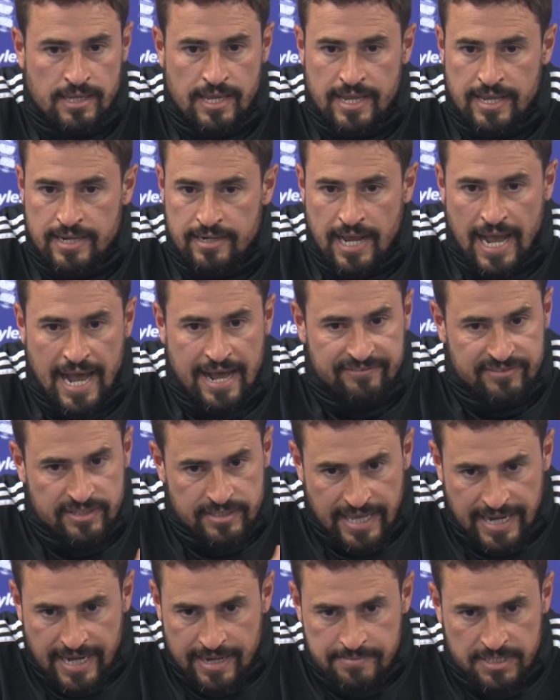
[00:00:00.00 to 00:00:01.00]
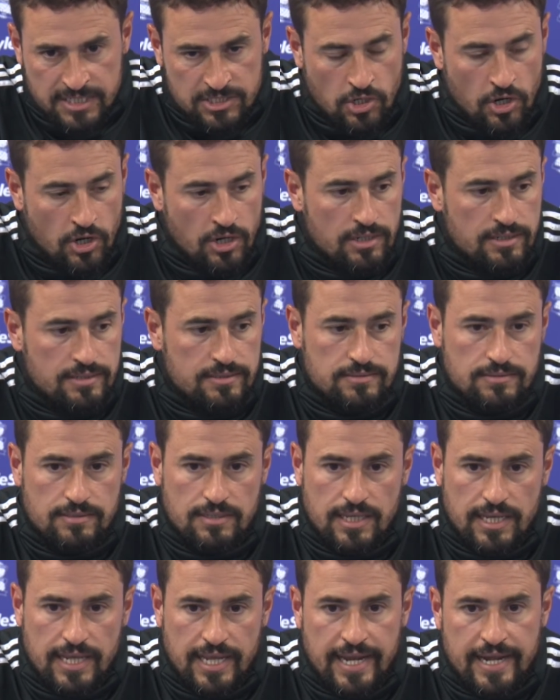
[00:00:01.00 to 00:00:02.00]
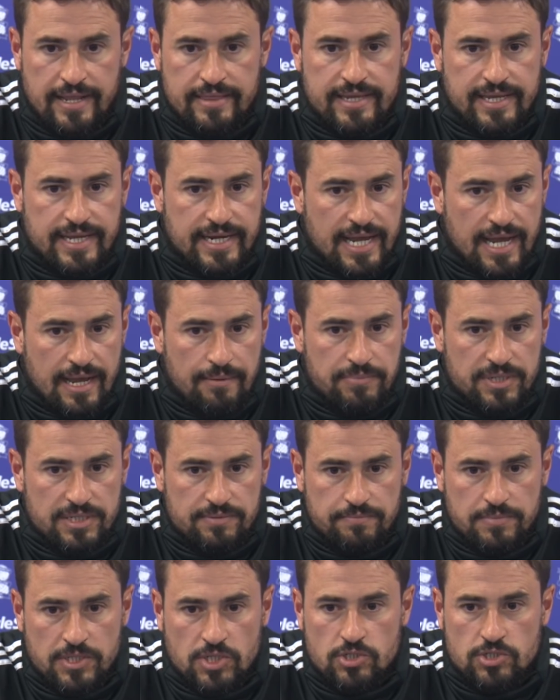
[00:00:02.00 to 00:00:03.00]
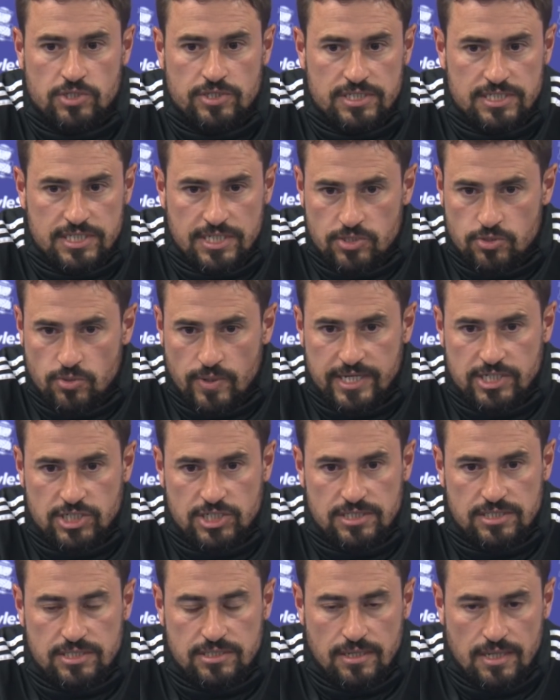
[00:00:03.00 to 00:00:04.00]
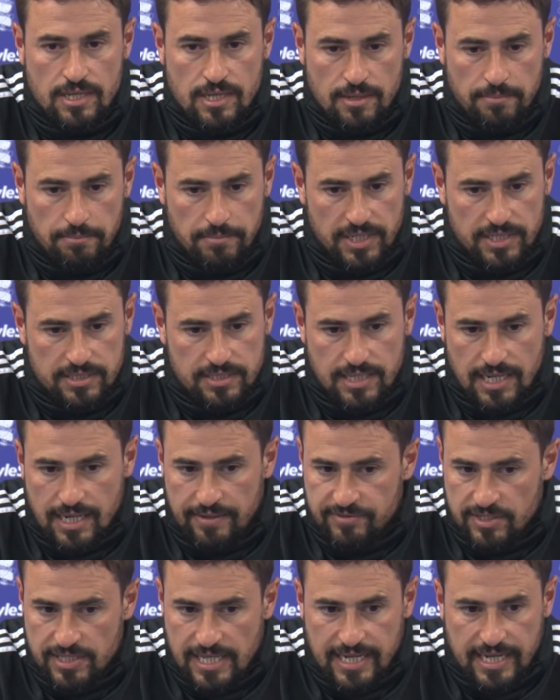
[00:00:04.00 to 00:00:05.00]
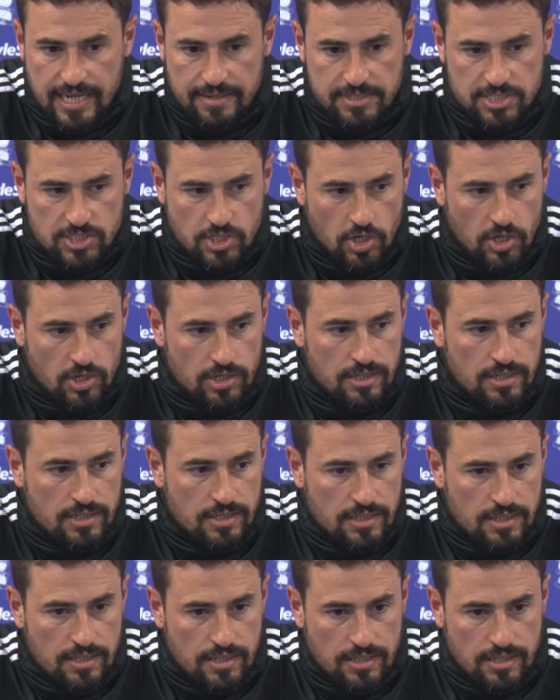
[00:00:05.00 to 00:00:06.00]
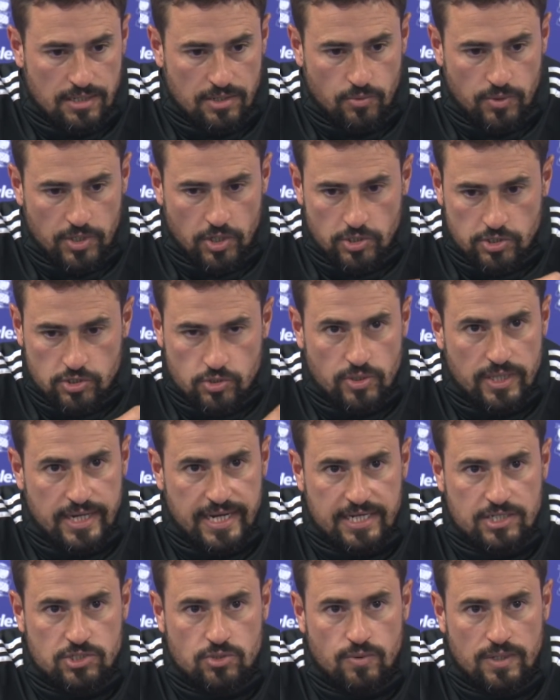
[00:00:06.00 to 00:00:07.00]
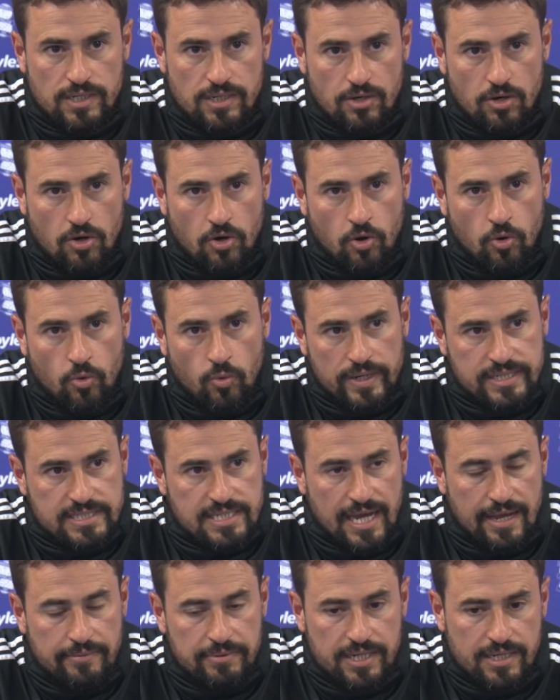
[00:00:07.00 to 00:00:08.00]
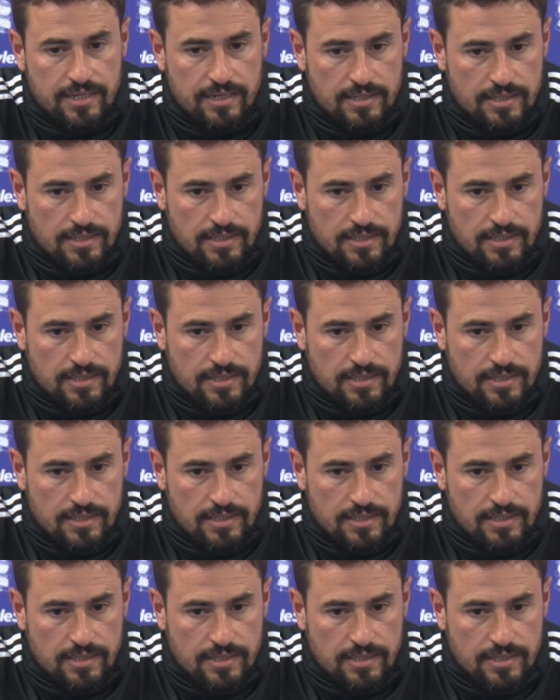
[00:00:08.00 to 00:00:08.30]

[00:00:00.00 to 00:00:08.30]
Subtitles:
and after that game is gone, anything can happen because of the situations. But after that game is gone, we're going to the next one, always having,